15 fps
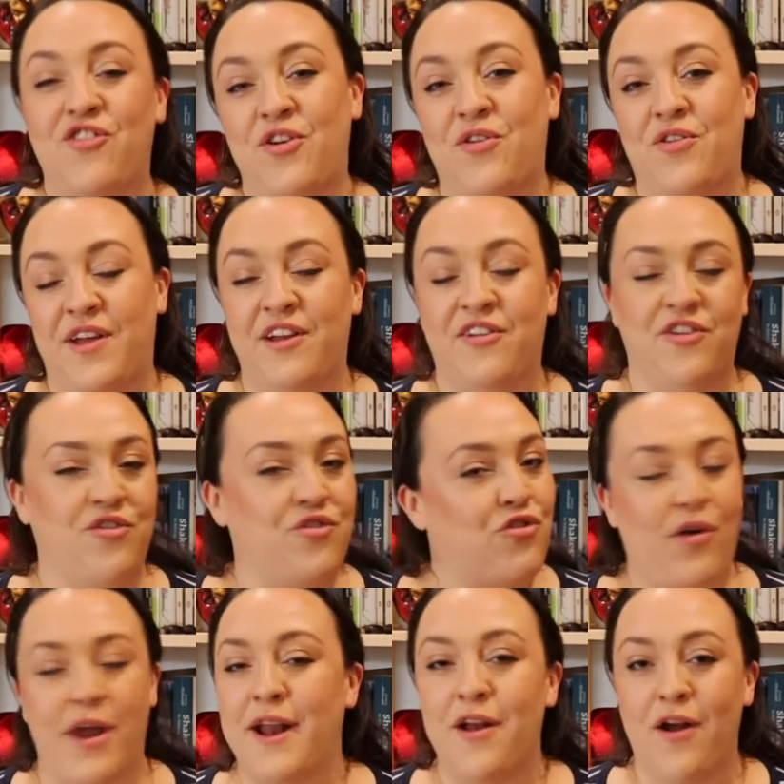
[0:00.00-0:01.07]
duty to
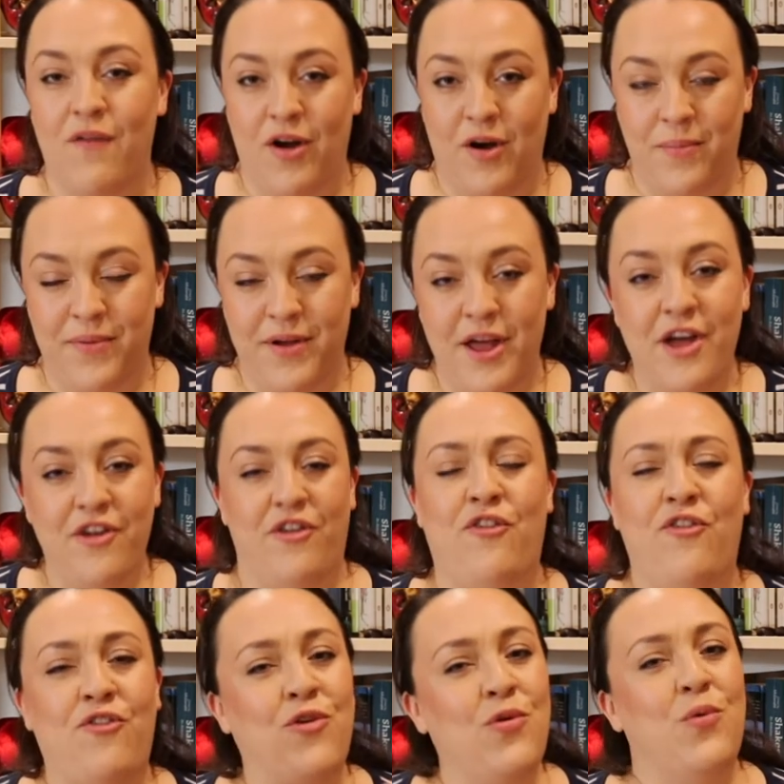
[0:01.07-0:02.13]
train her up, to
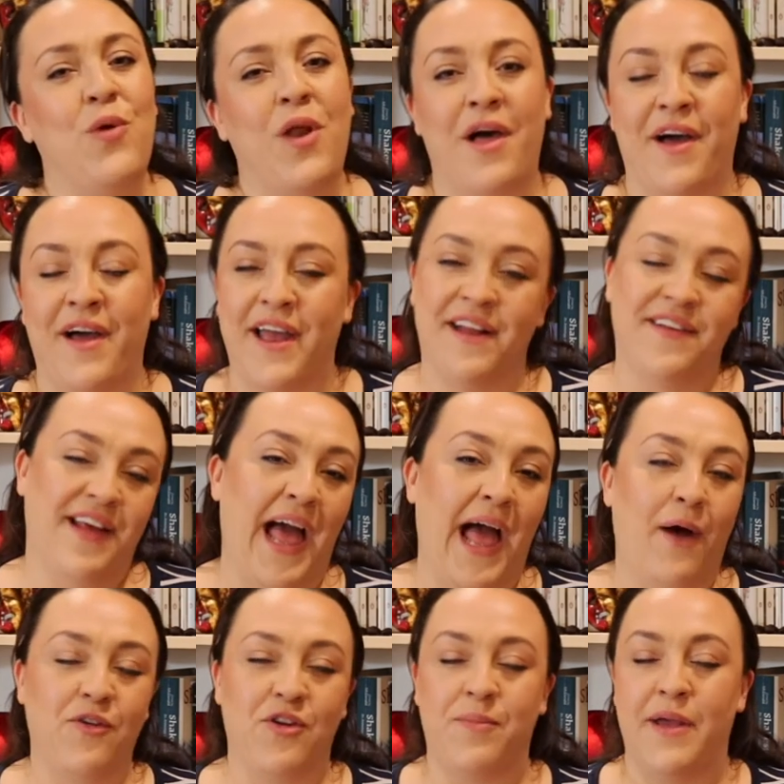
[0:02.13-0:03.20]
school her into
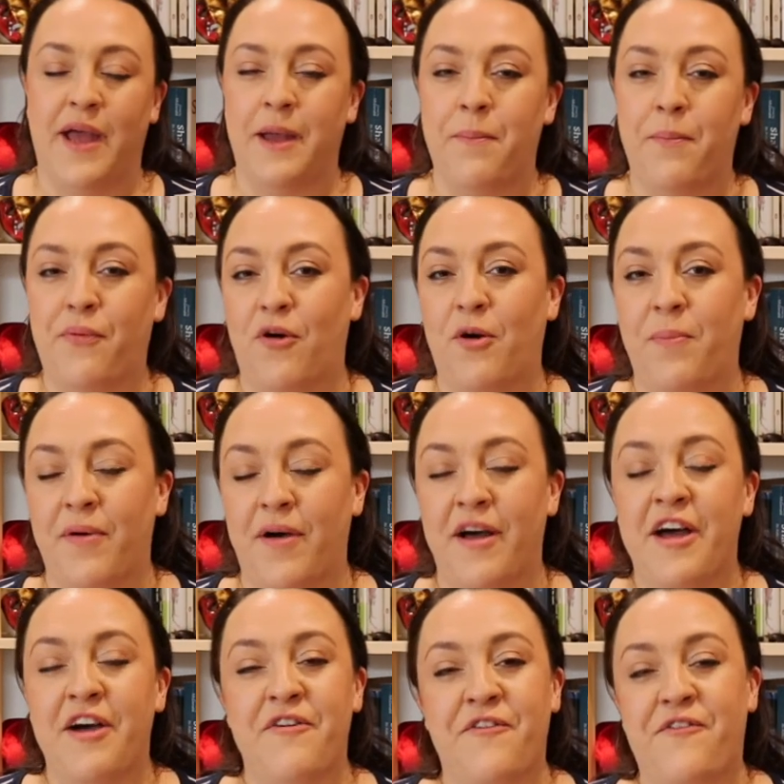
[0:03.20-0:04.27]
how to be a proper,
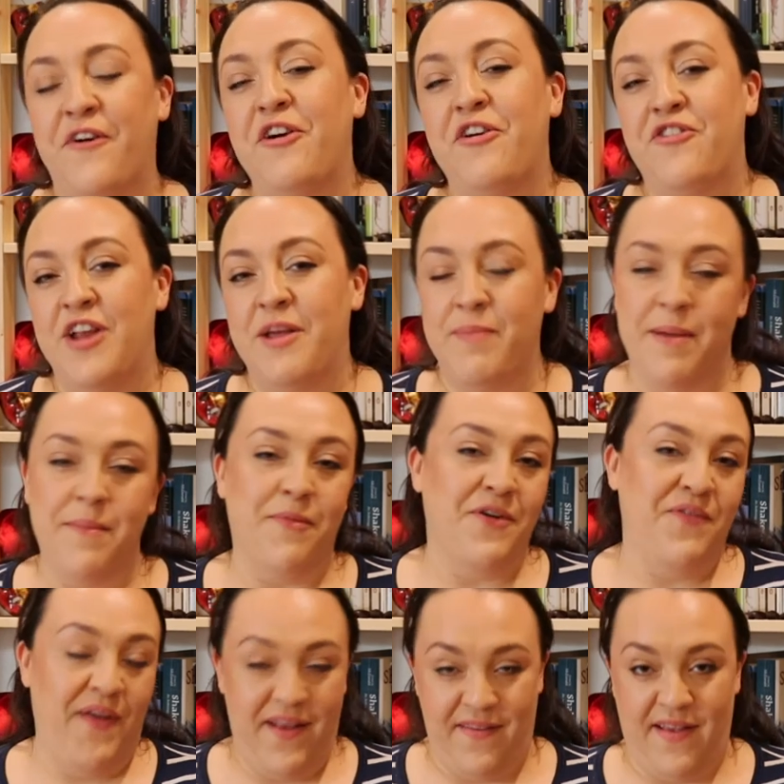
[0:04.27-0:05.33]
functioning member
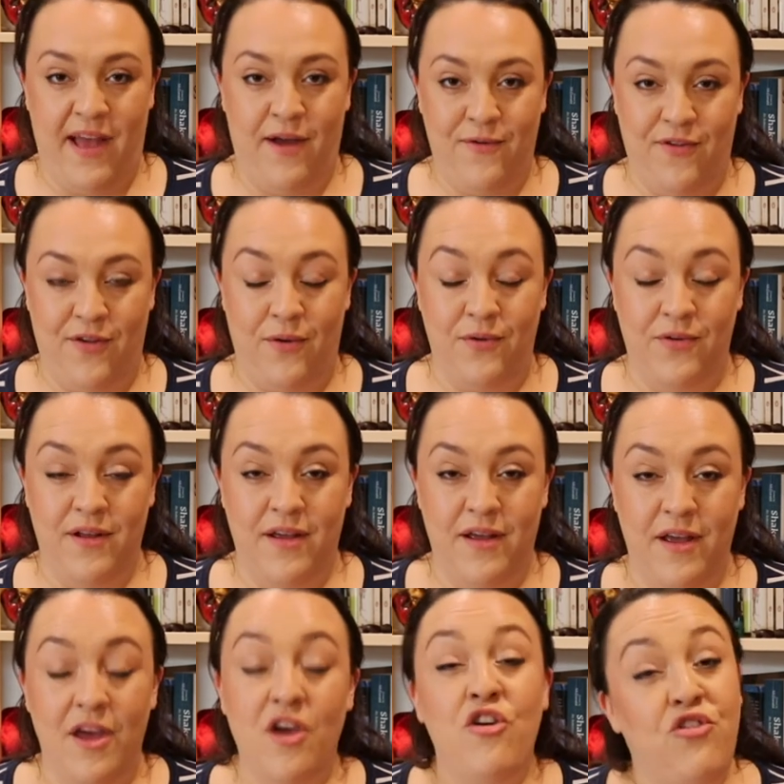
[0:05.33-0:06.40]
of his household.
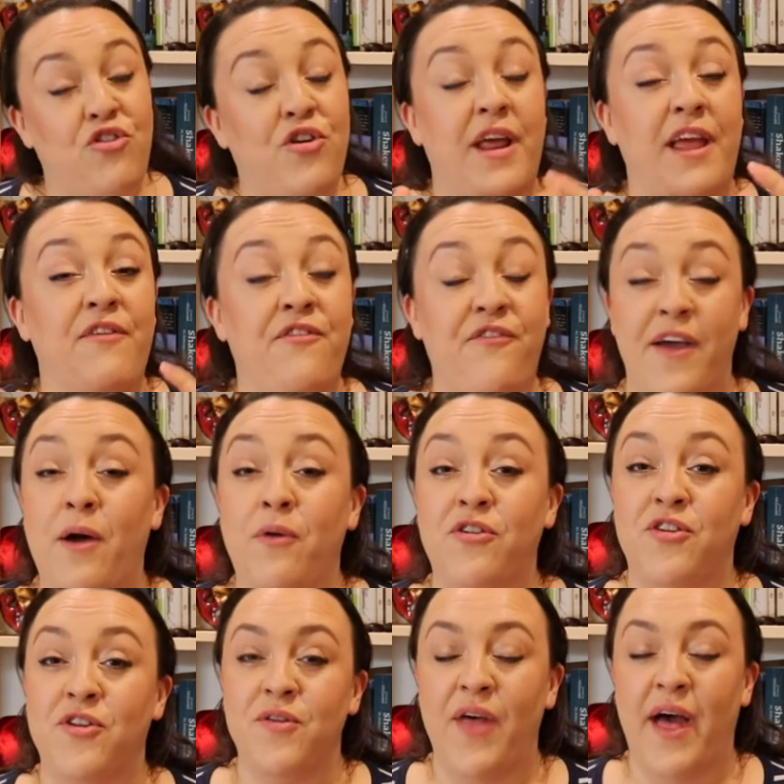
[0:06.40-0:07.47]
Should he fail
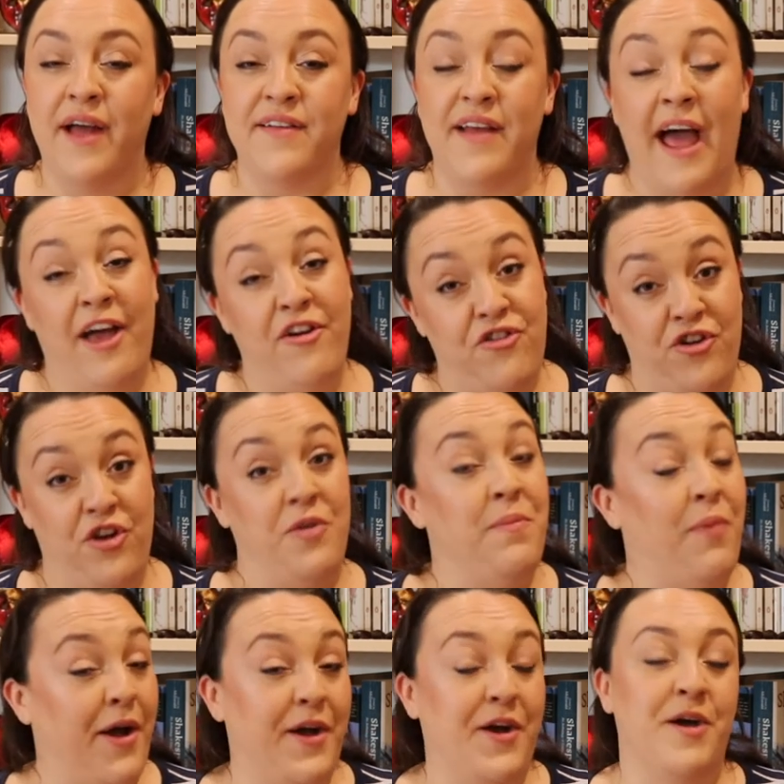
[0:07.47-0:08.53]
to do that, as shown
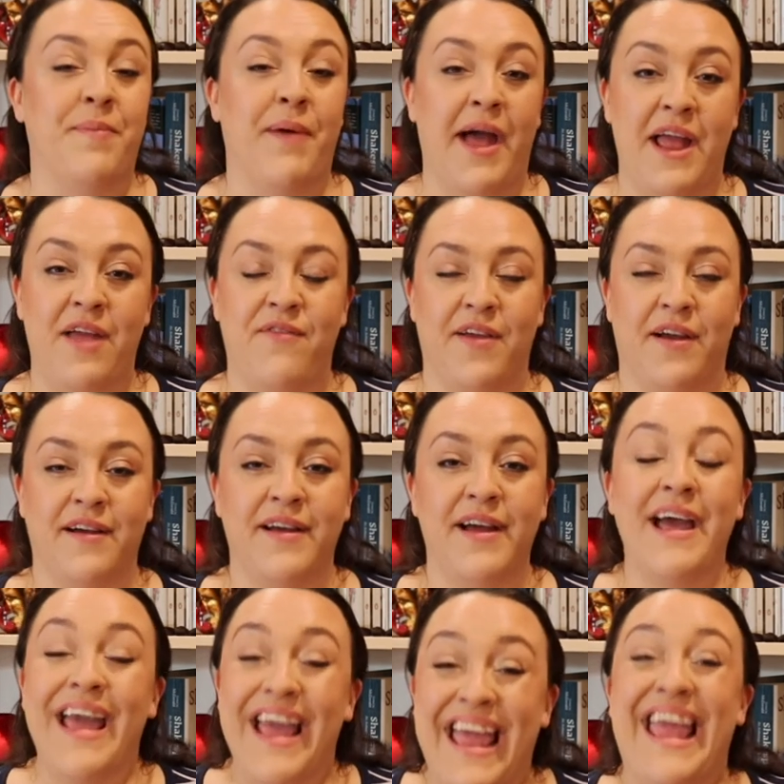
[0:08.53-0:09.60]
by her behaviour,
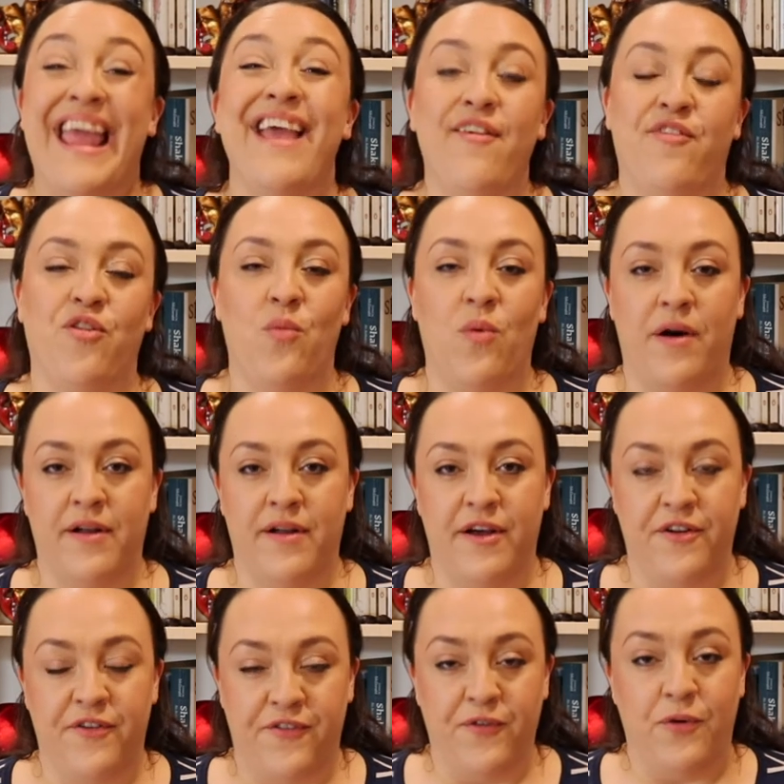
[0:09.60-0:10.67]
he is the one
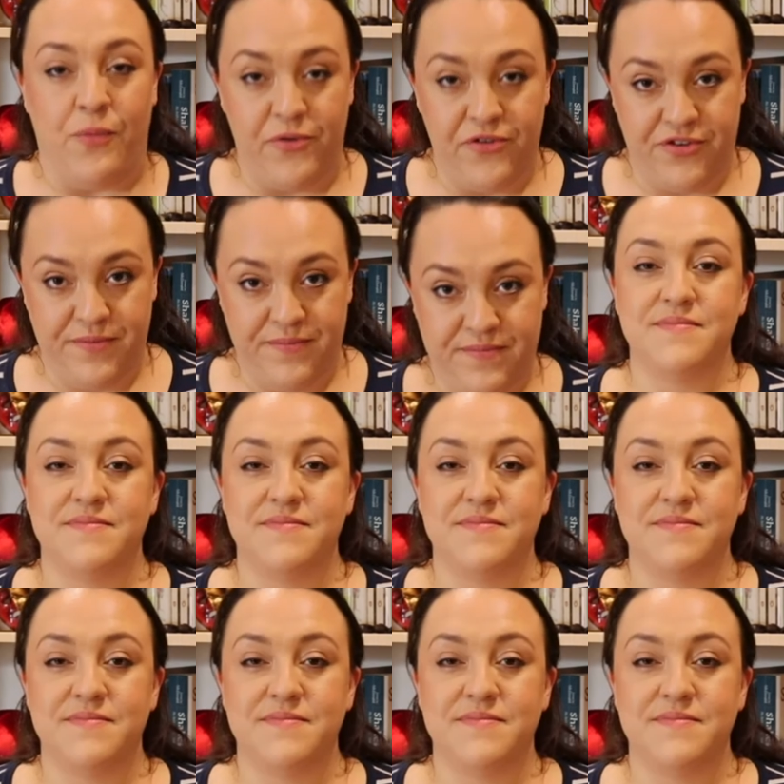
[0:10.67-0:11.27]
at fault.